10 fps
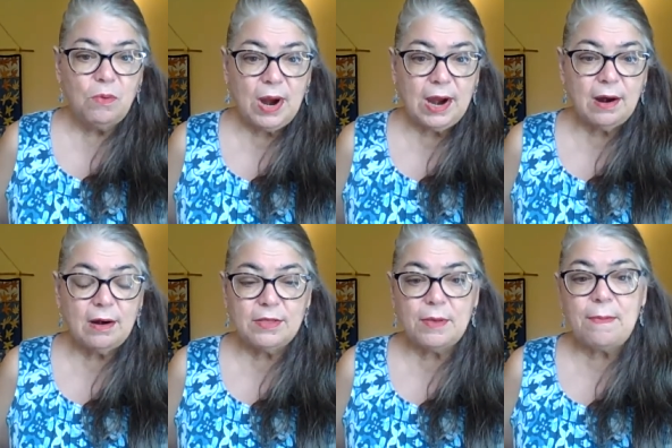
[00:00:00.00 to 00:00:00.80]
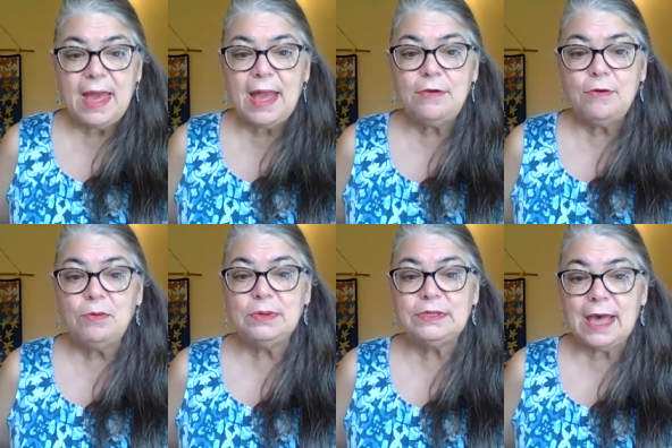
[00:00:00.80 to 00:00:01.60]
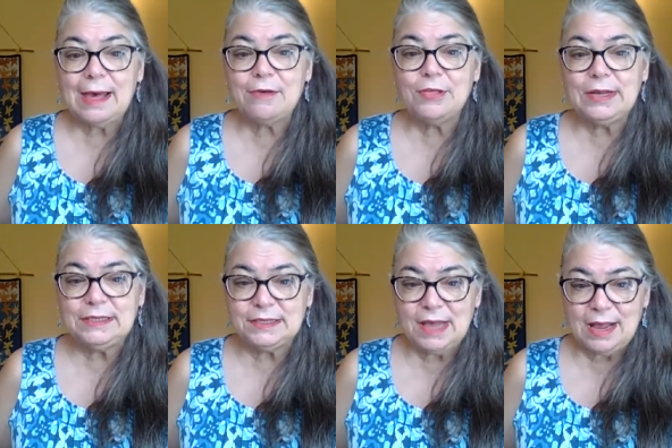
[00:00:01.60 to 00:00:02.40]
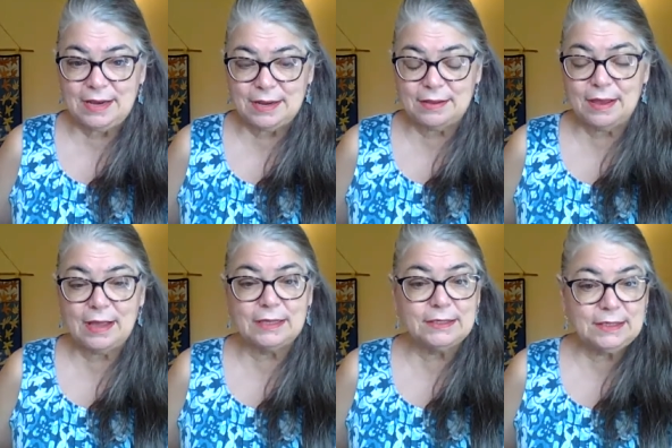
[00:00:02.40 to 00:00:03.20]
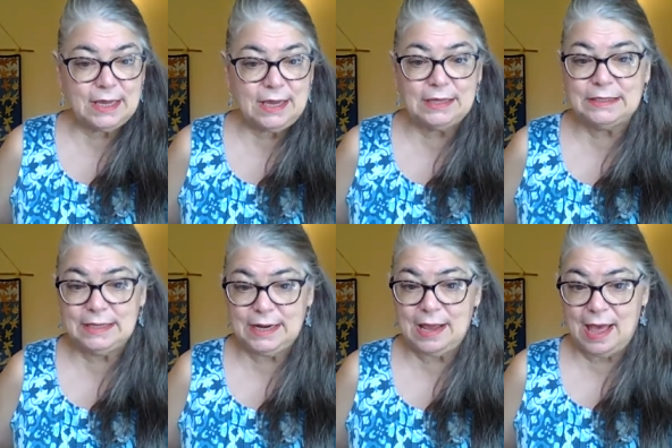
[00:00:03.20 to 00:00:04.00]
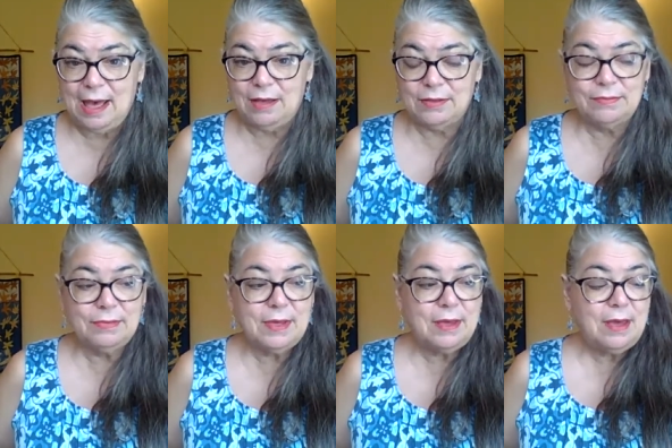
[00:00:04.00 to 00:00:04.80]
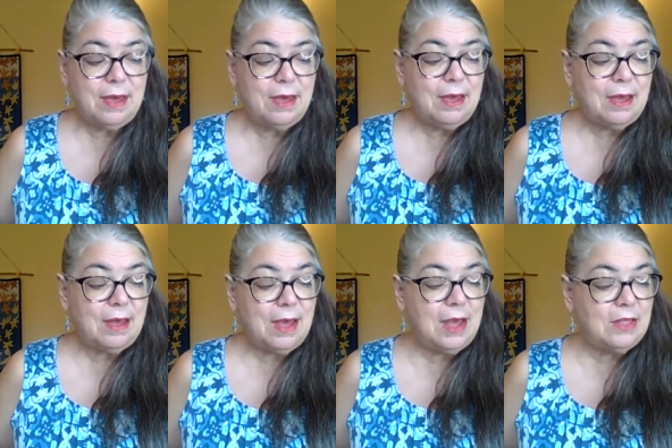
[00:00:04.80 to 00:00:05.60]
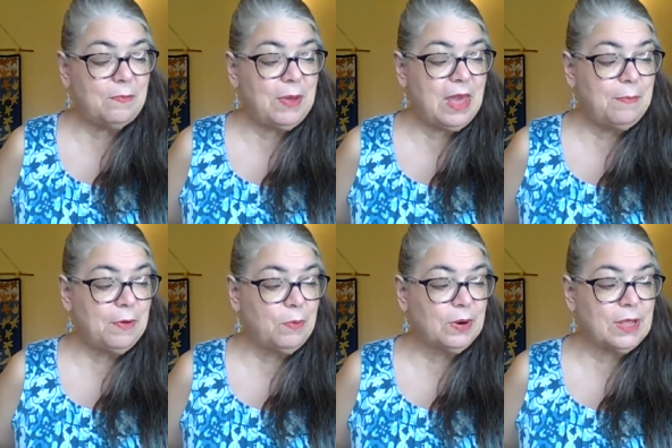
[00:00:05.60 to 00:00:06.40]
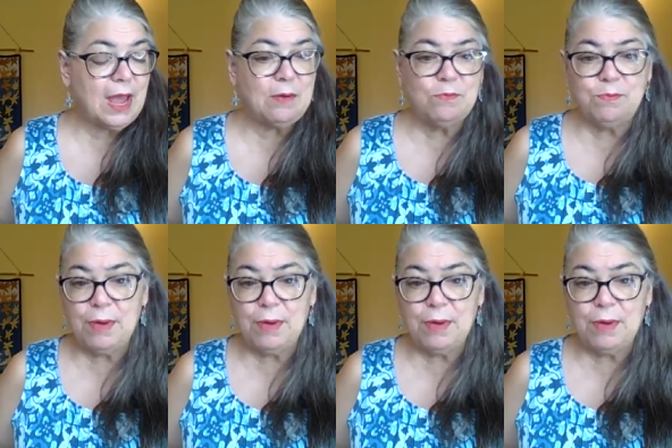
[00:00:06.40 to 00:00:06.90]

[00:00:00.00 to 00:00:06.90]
where the manual was actually cited and seen sitting out. And the people were like,